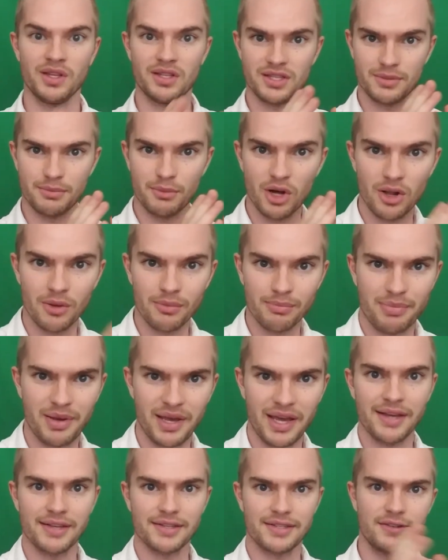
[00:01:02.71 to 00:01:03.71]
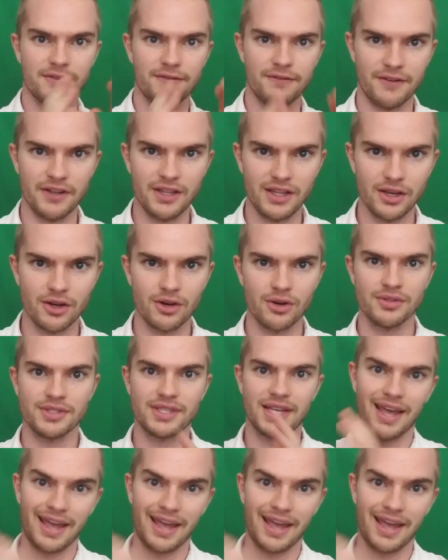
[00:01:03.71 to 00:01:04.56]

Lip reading: small pics, videos,